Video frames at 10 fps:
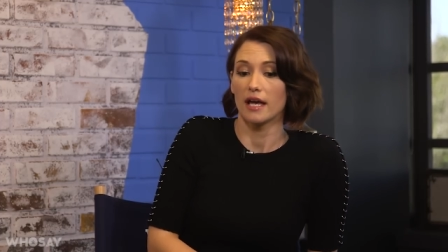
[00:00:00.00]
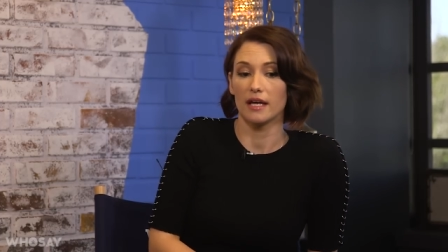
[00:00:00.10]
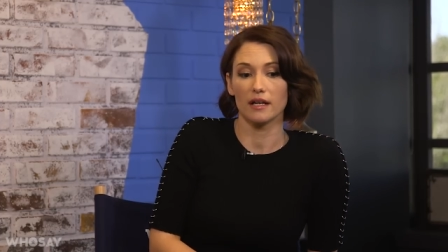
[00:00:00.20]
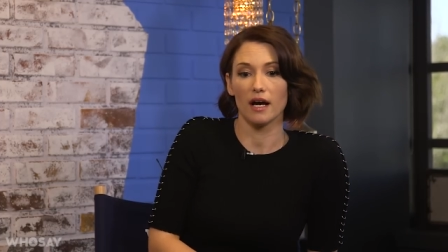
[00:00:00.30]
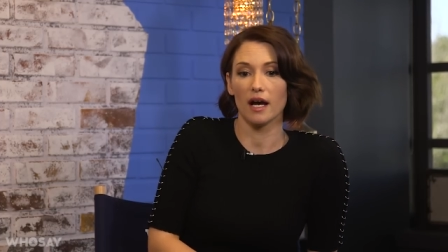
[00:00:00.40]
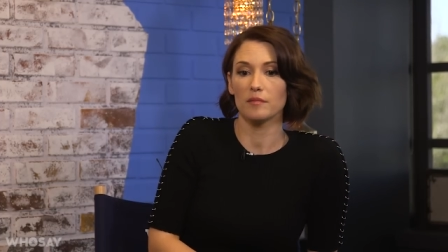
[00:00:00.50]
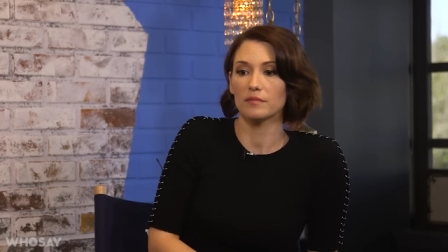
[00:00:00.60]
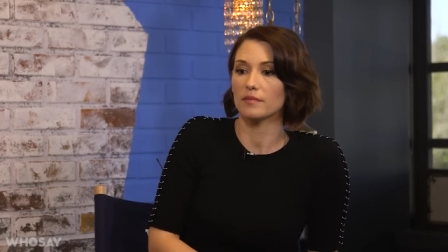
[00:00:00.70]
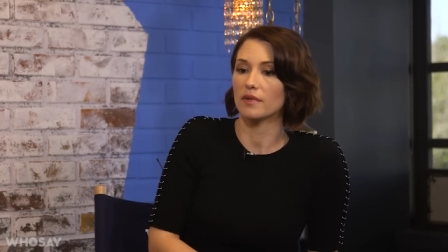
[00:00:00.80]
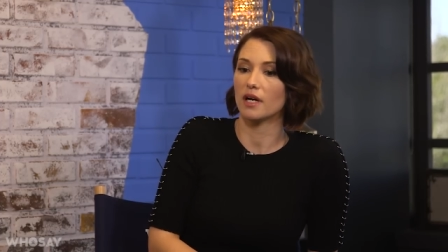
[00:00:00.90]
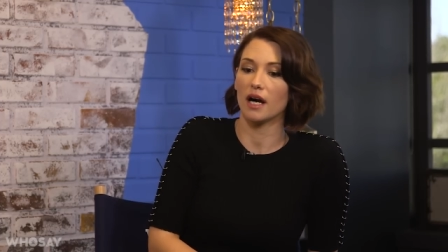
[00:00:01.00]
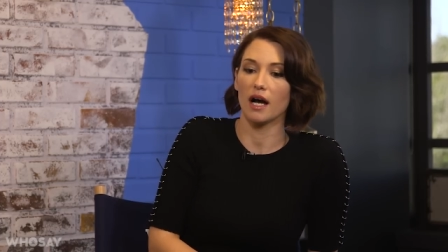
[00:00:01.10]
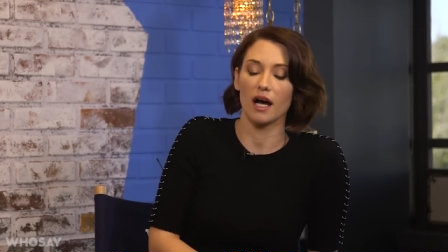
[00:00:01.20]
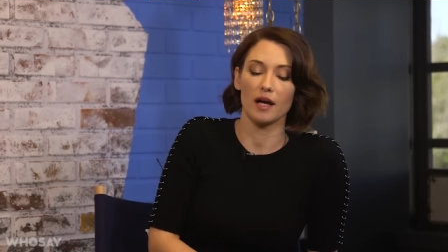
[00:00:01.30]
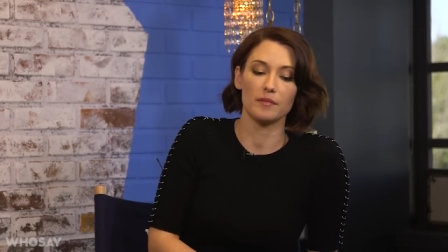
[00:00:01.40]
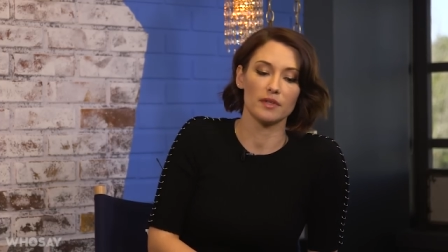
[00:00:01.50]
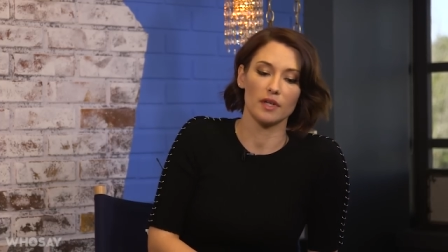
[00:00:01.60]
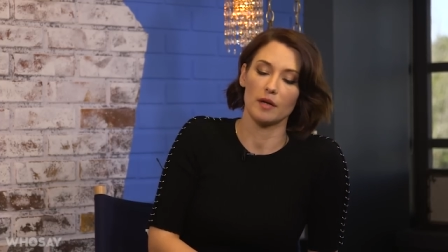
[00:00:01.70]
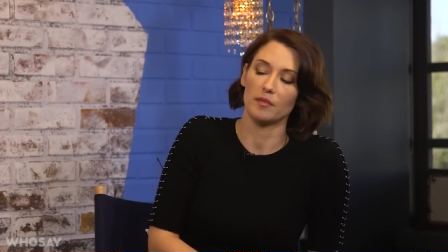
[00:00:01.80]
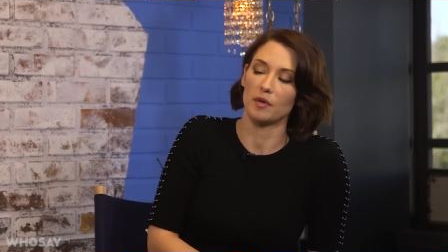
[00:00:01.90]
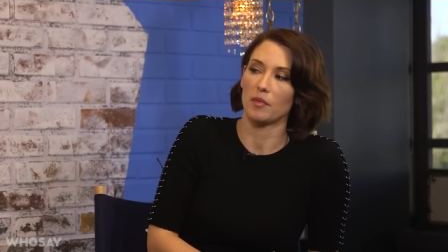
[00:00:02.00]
And I'm I'm a, I'm a